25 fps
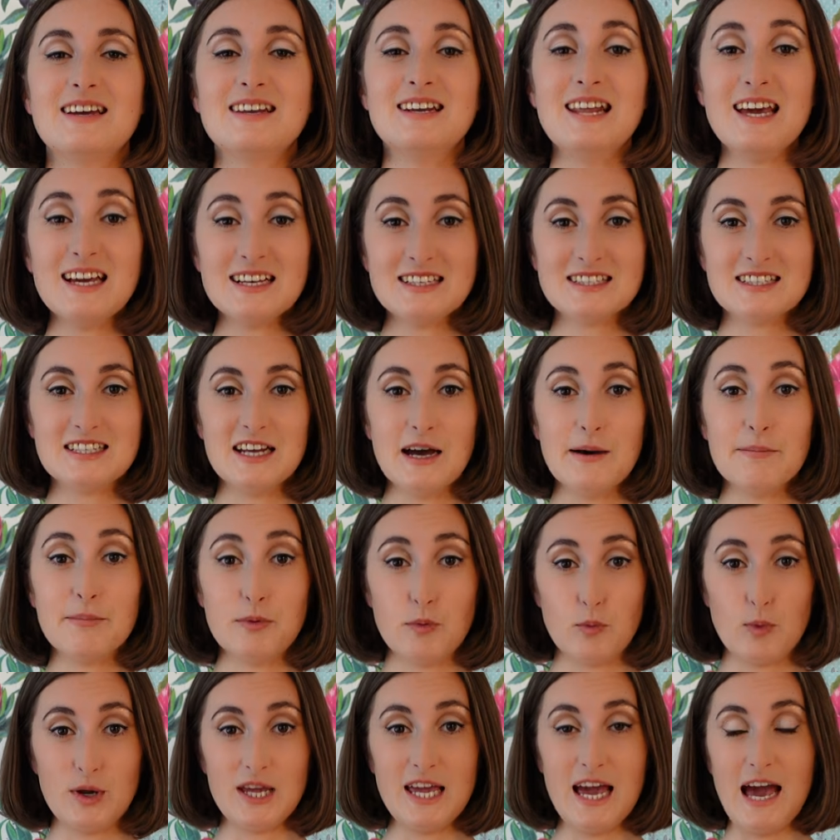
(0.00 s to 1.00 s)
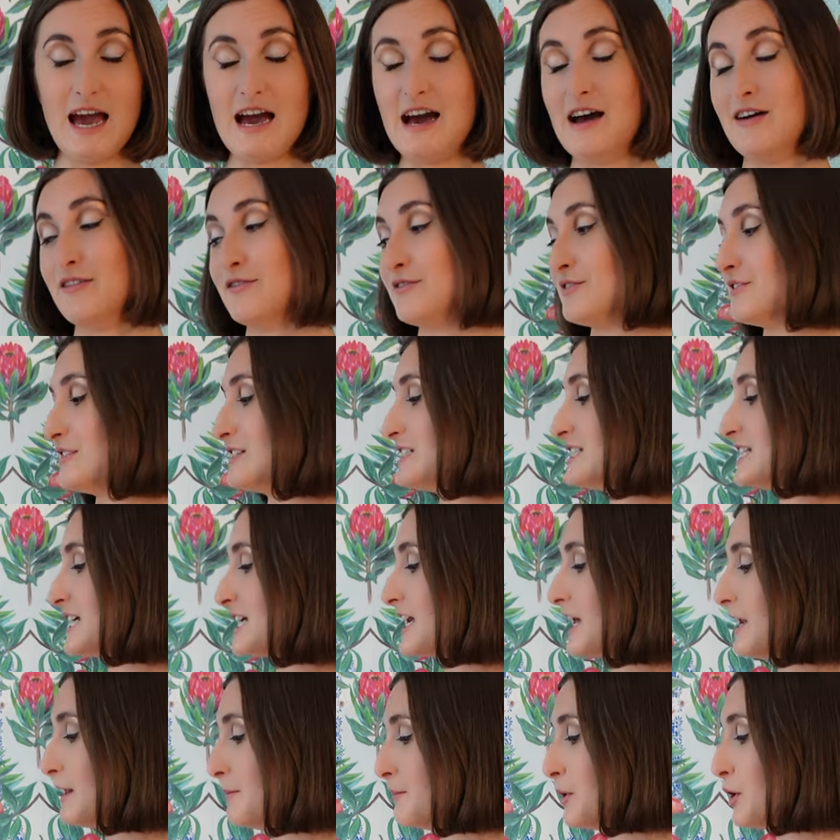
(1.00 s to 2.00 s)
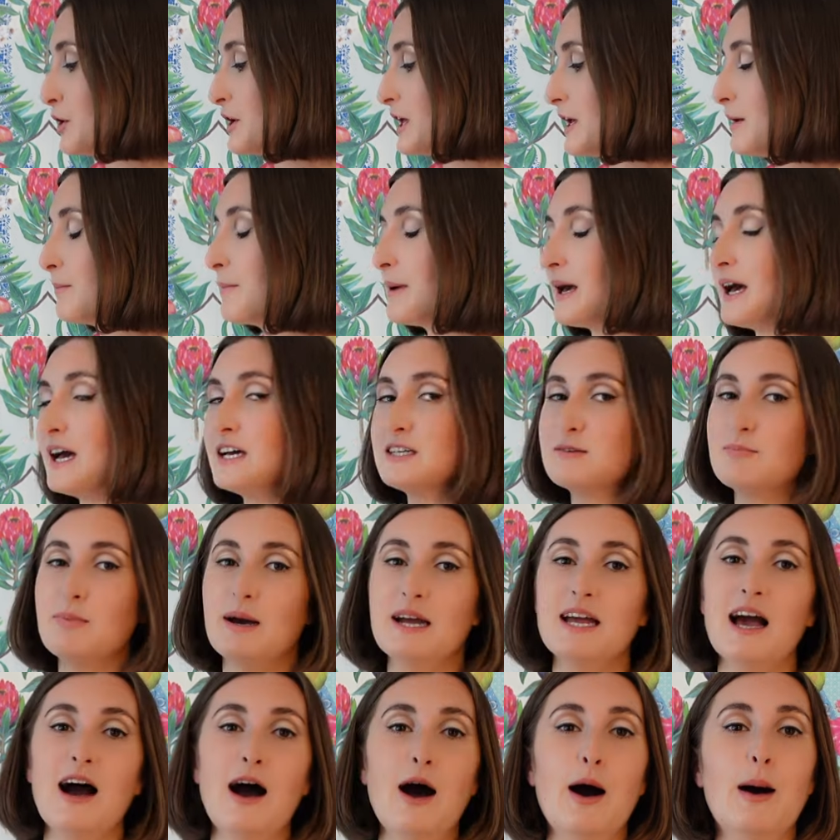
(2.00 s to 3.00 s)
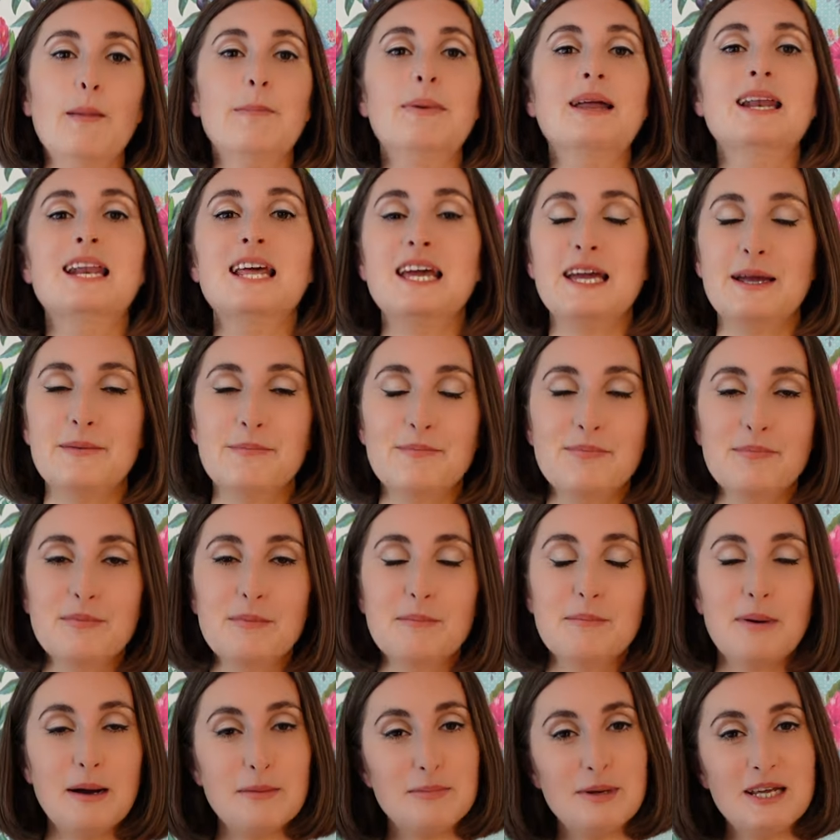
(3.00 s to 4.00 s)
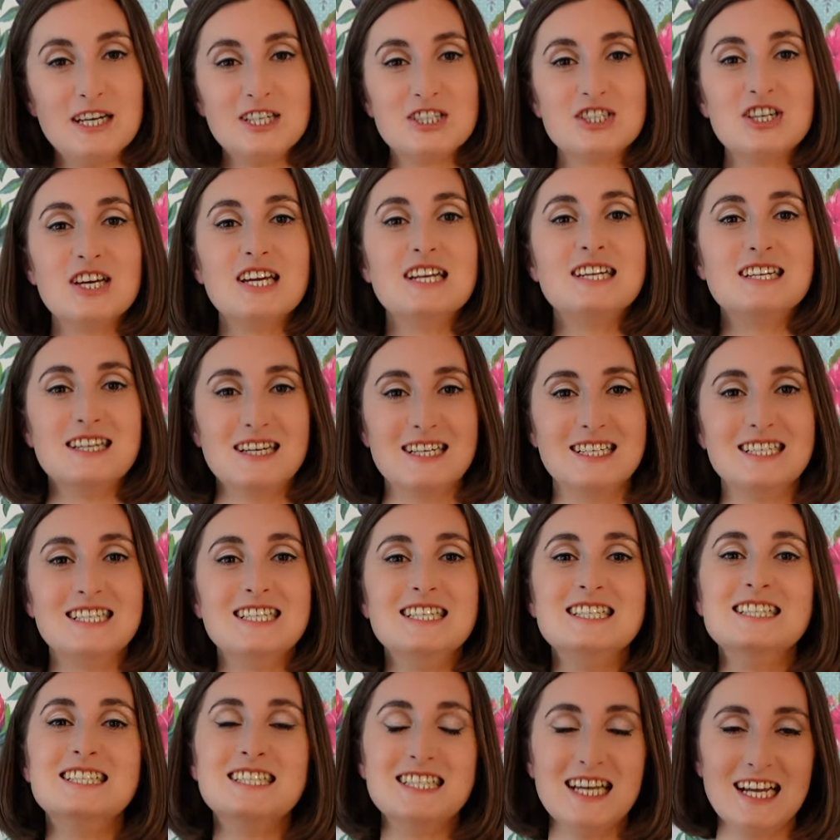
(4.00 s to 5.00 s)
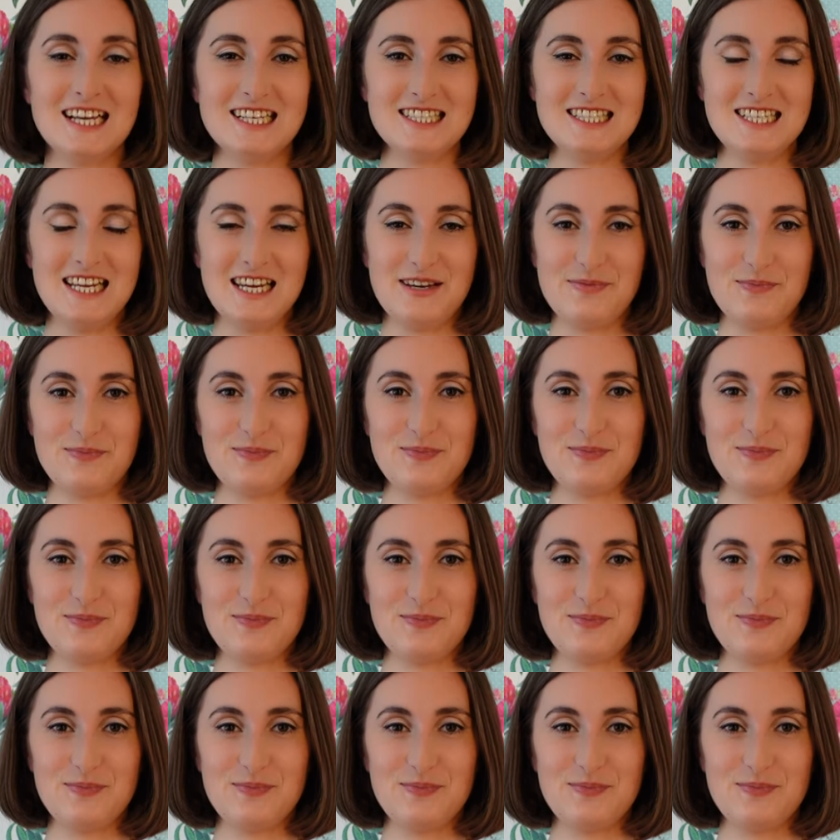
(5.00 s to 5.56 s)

Next up we have To Kill a Mockingbird by Harper Lee, published in nineteen sixty.